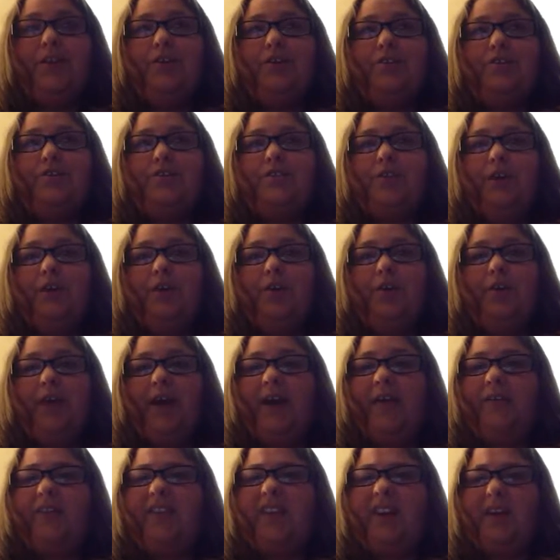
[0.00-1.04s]
So I
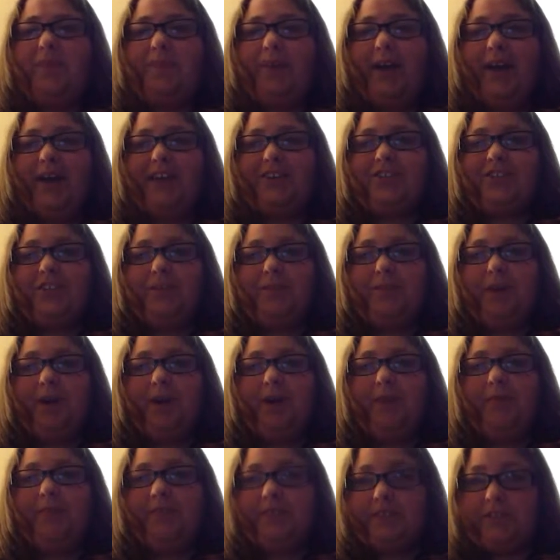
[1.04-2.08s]
have a lot of passion
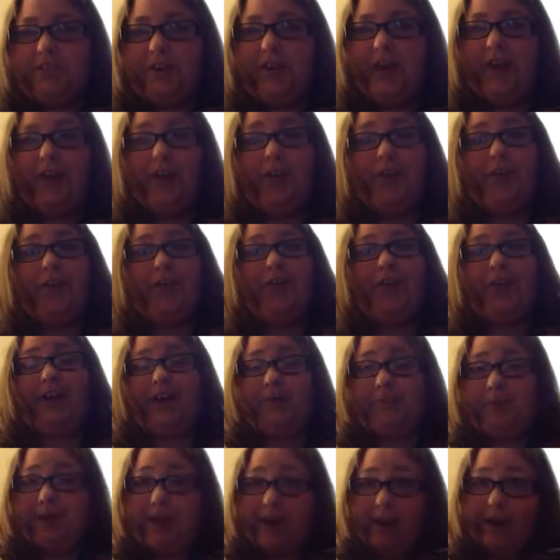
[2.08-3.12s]
about mental health and
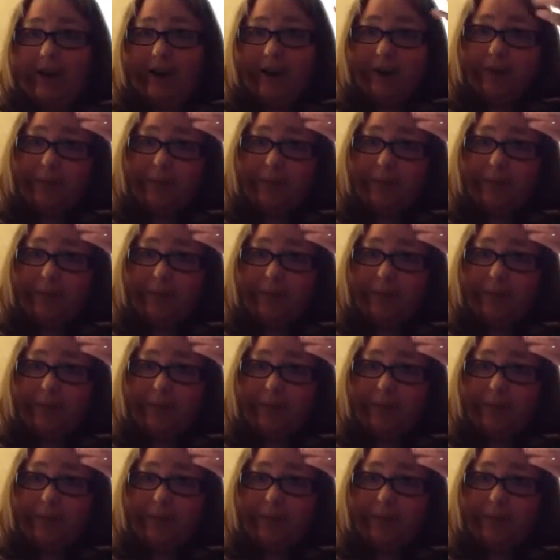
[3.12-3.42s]
about how